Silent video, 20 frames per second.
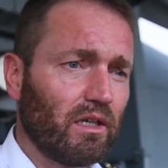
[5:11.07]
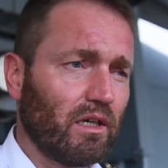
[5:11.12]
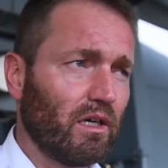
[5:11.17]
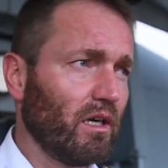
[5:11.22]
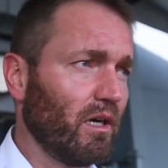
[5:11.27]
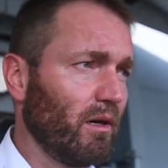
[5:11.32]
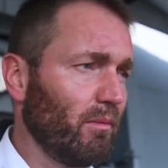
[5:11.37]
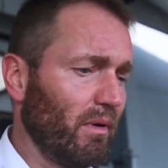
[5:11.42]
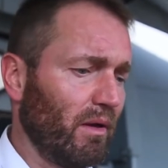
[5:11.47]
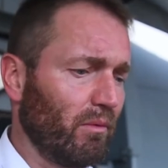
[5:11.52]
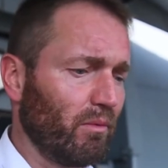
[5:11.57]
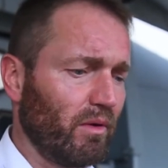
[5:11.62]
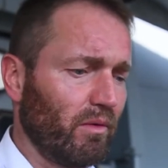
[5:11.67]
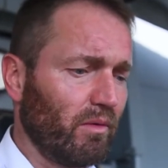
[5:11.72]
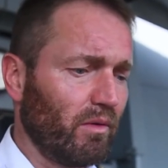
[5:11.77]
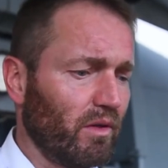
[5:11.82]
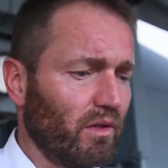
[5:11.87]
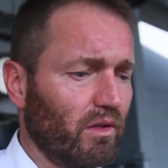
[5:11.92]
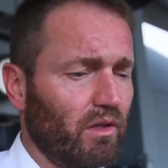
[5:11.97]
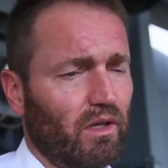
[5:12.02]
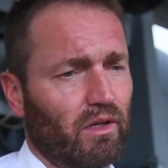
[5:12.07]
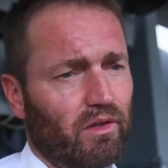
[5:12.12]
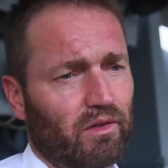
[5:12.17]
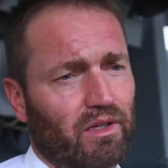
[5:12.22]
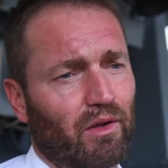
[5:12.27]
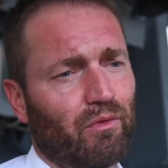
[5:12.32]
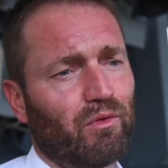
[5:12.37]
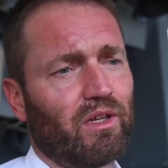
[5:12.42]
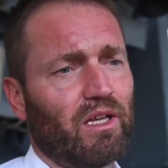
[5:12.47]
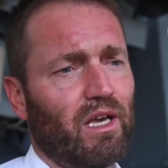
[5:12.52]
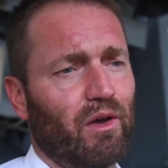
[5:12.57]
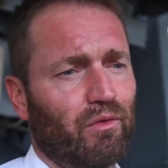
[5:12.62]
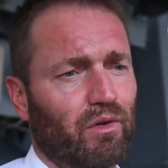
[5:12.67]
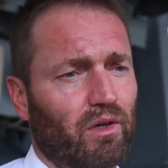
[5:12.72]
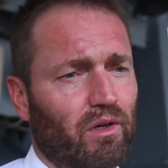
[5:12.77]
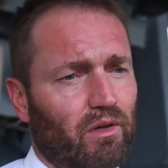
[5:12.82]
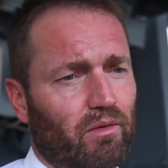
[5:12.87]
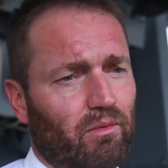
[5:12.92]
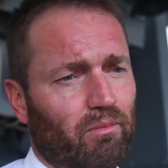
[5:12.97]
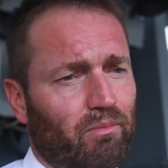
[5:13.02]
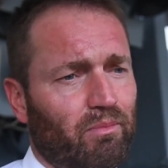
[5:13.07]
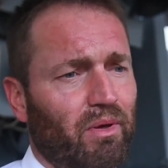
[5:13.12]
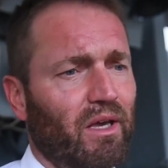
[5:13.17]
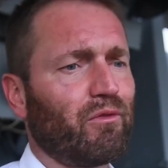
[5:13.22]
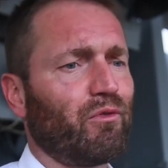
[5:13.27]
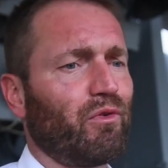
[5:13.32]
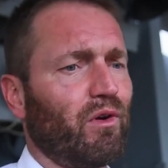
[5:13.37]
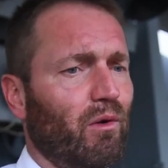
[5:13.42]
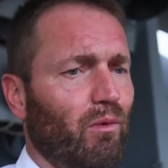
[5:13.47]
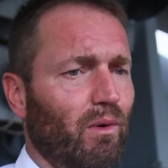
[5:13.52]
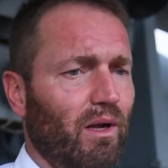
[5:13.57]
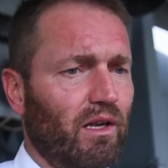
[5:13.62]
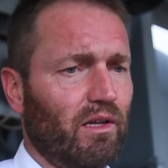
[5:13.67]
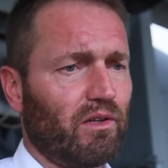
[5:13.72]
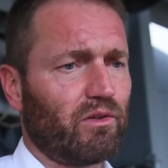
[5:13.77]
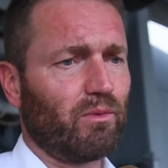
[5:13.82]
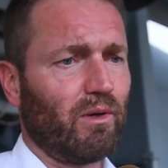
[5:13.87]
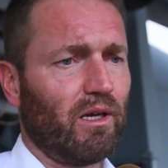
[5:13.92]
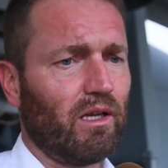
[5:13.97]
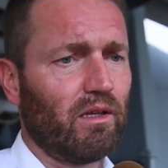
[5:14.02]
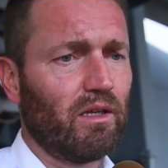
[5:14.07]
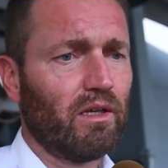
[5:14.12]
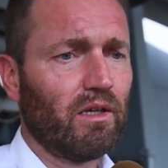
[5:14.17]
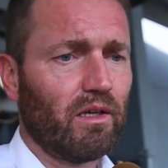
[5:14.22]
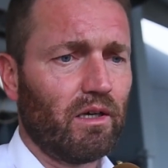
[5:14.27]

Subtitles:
and we will definitely have a big farewell as well,